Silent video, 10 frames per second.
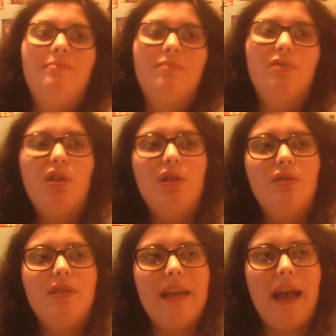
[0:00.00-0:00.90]
don't
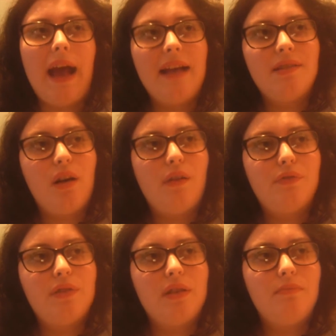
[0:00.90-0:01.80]
use it as
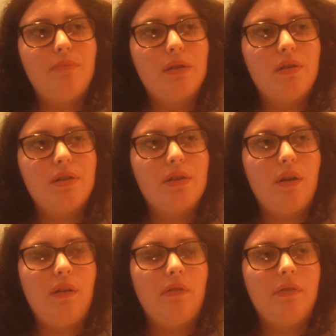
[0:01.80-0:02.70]
often because
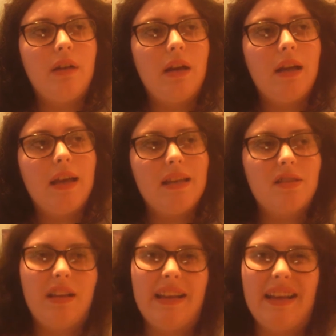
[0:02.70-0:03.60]
of it's
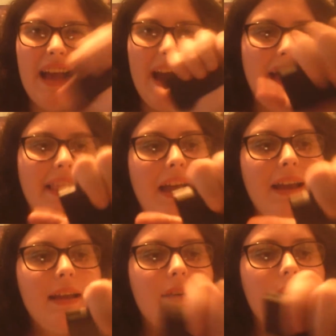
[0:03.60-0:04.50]
got like a
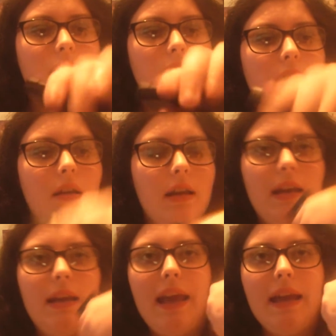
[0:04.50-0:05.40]
highlight
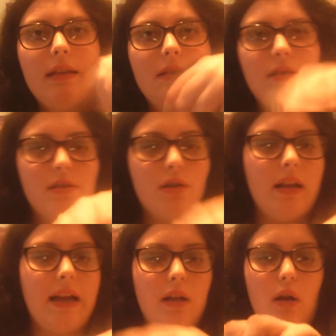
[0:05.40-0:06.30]
in it, so it's got
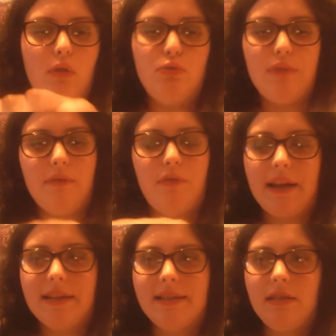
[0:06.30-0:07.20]
like gold
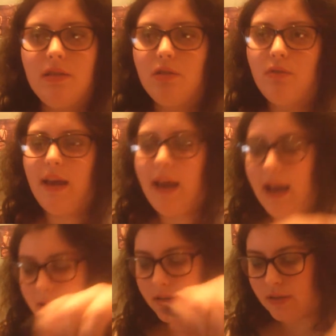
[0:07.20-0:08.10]
reflex into it,
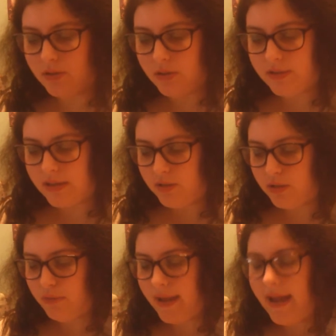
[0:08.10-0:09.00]
and I don't tend
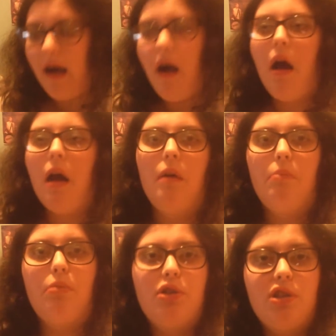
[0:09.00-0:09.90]
to wear
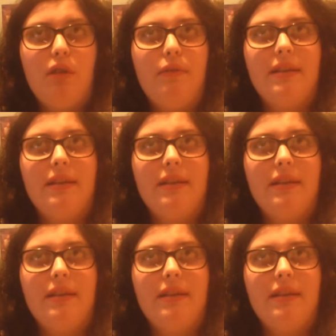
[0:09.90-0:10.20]
blusher